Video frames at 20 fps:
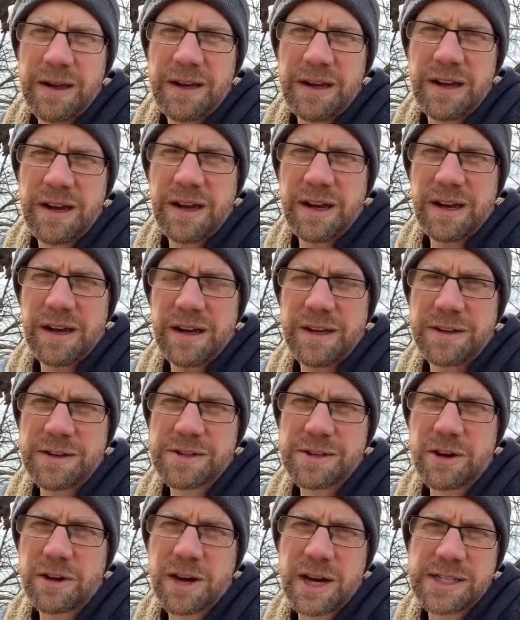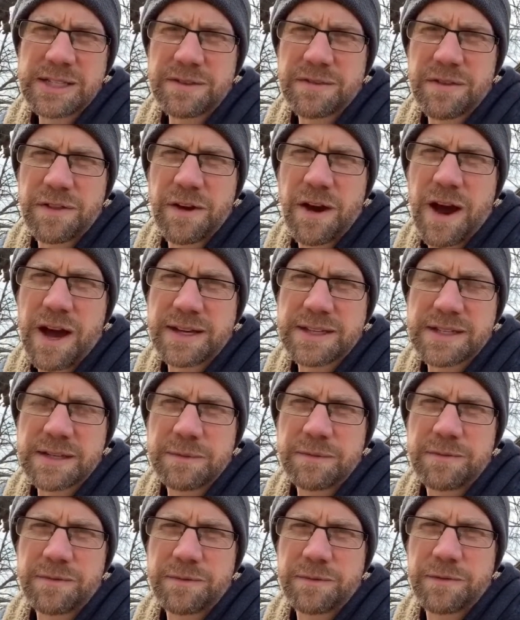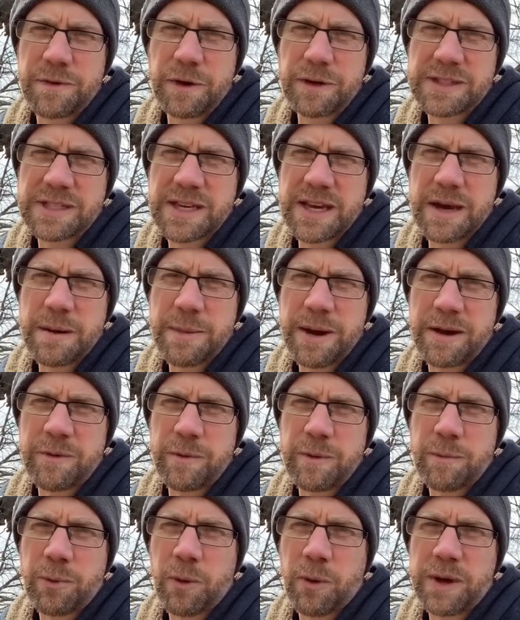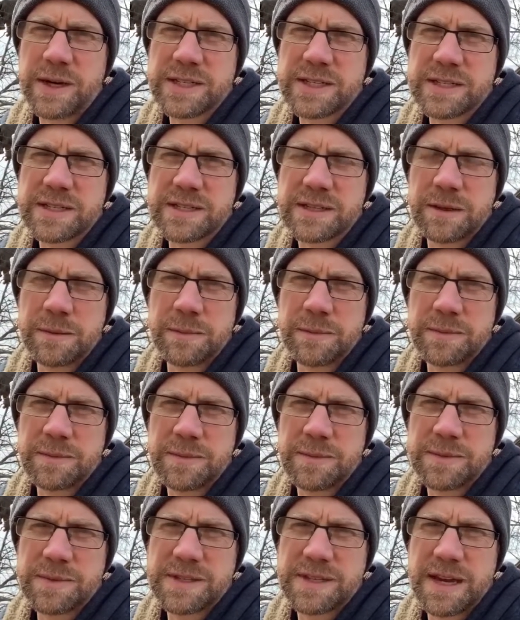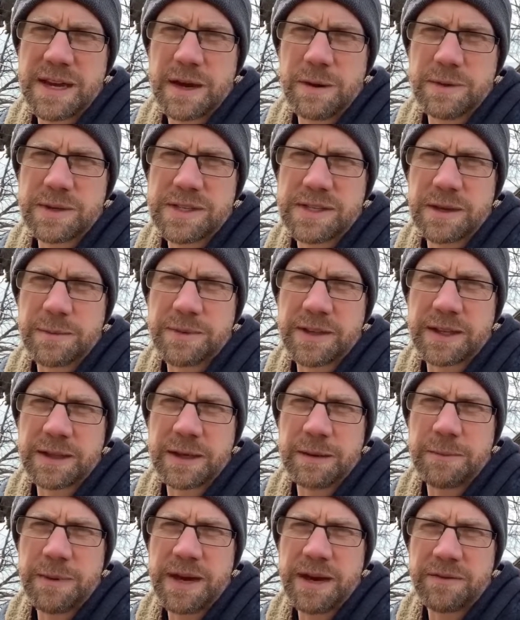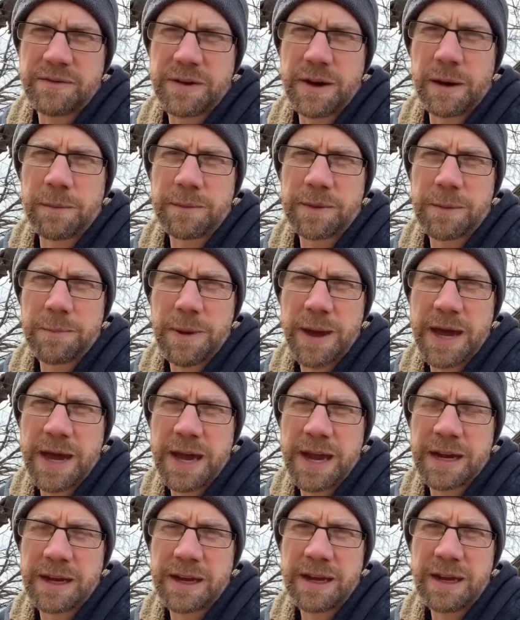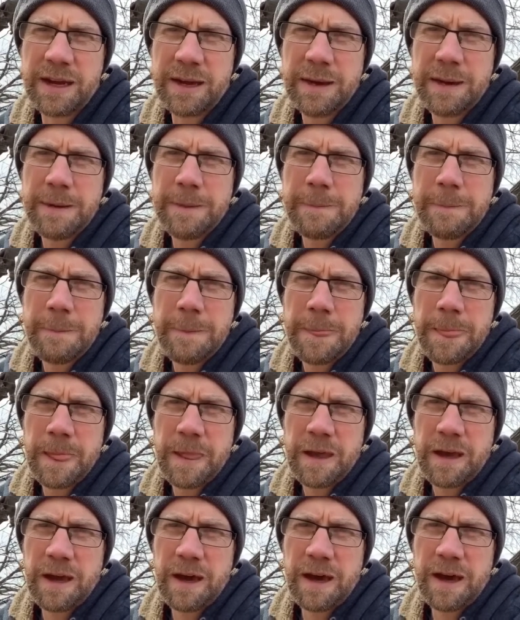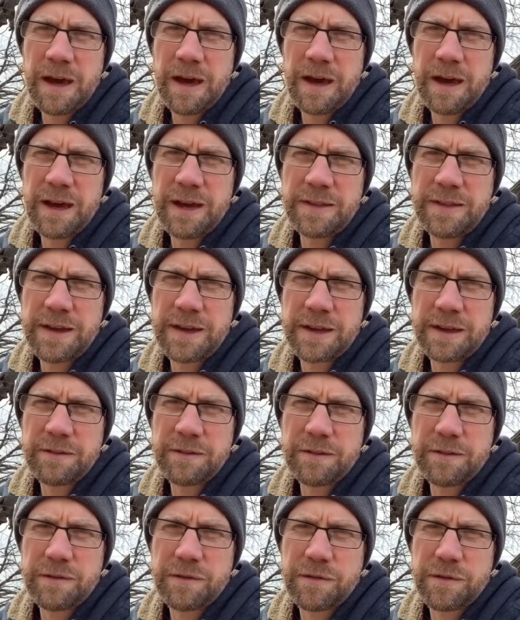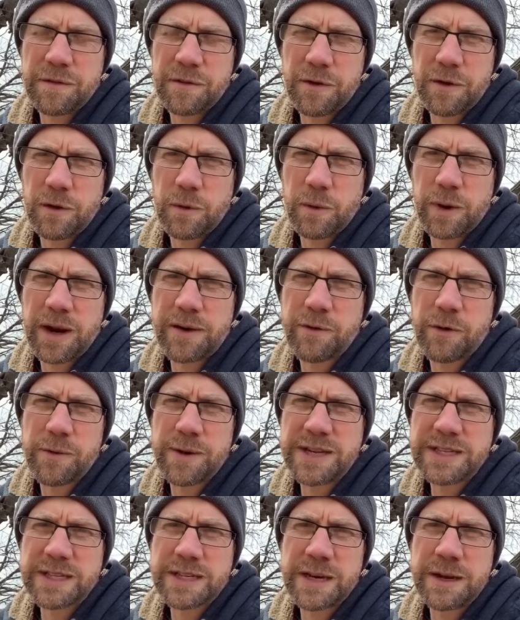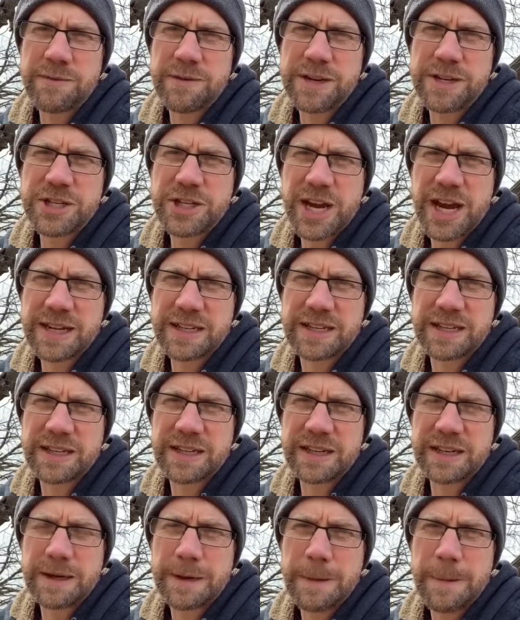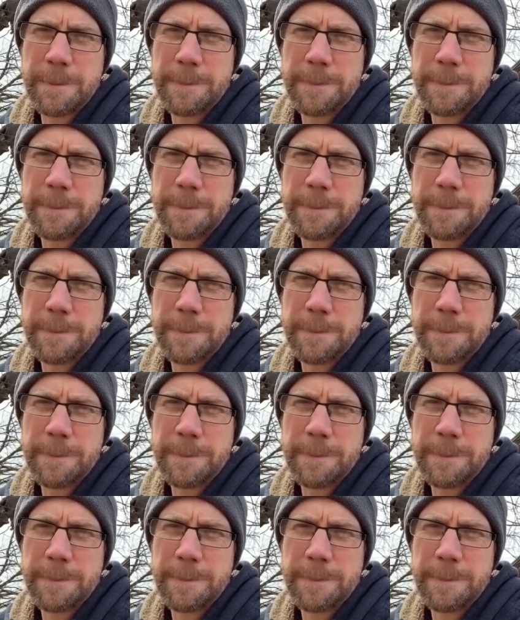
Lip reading: And there's all kinds of thought. Some folks say it might have been poison. Some say it was something that may have numbed the pain. And that for whatever reason, he rejected it.